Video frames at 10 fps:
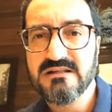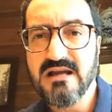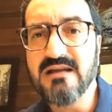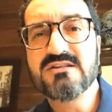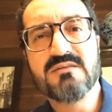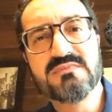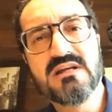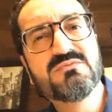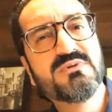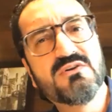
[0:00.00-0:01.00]
And
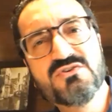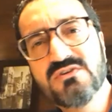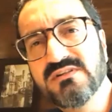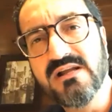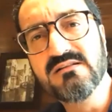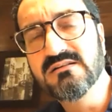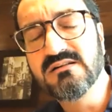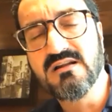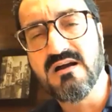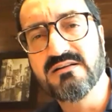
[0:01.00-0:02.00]
sometimes we also tell the
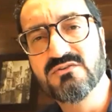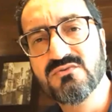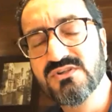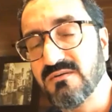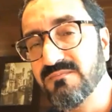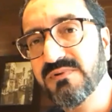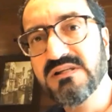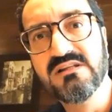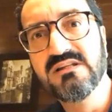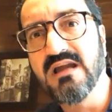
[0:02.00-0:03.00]
client who's
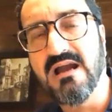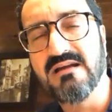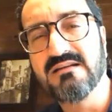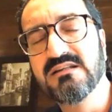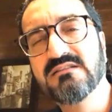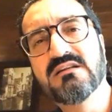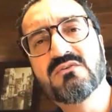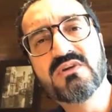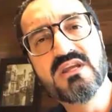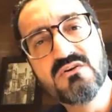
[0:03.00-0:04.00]
completely anti that,
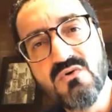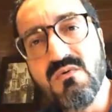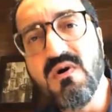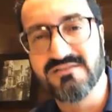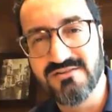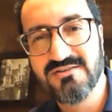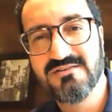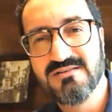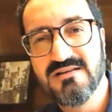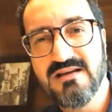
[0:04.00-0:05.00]
okay, go once.
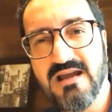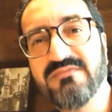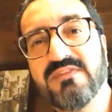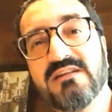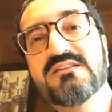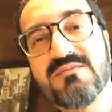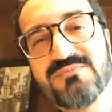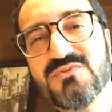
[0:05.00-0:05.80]
And then it's up to